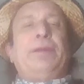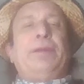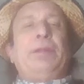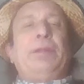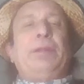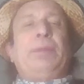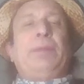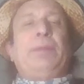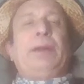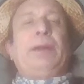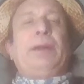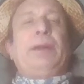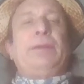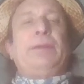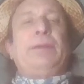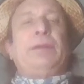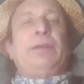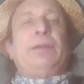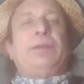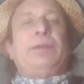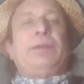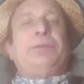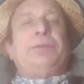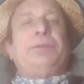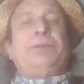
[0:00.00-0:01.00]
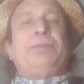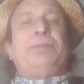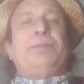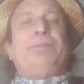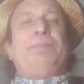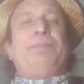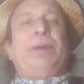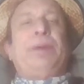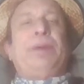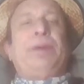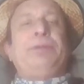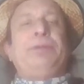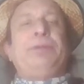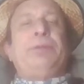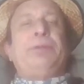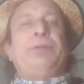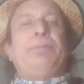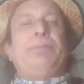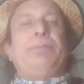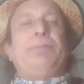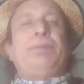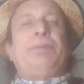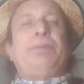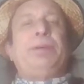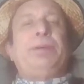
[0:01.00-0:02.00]
by little, drip by
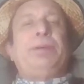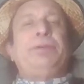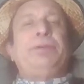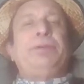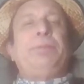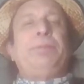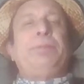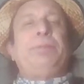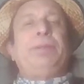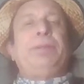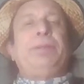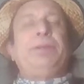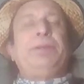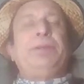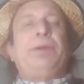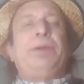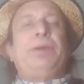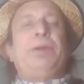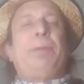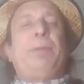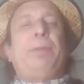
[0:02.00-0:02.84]
drip, drip and drop,